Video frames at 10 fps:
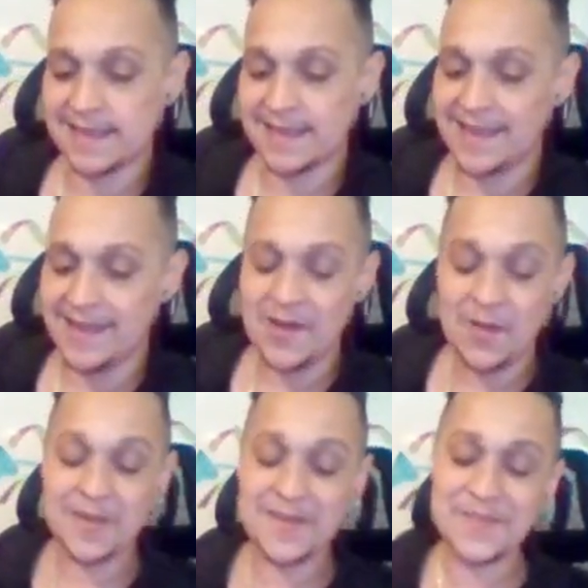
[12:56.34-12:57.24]
like,
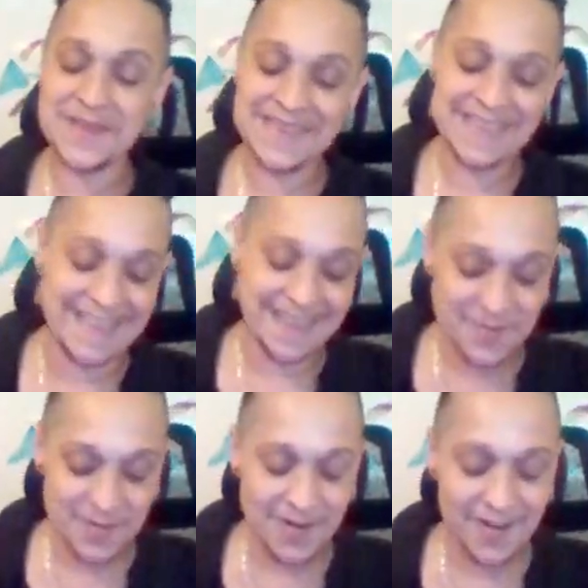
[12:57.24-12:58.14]
we've been
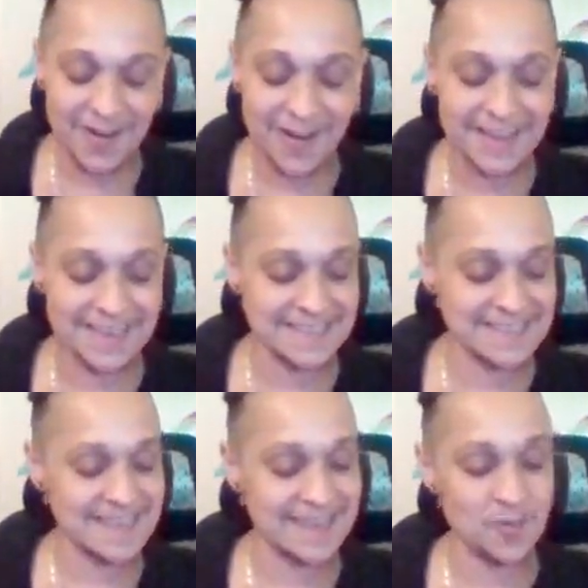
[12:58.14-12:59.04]
together, and
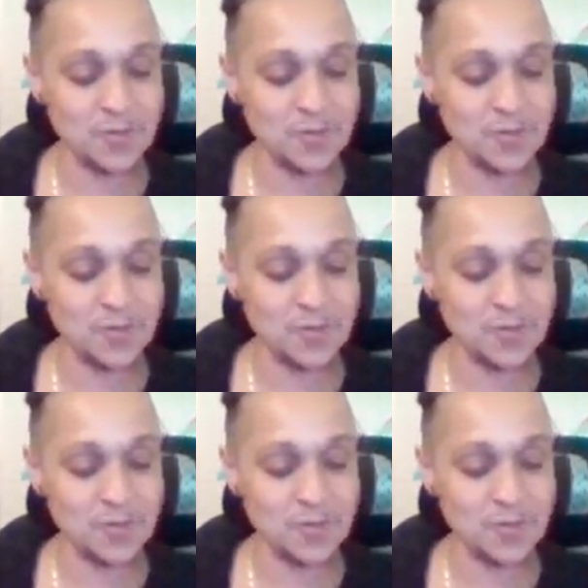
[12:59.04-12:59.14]
it's like,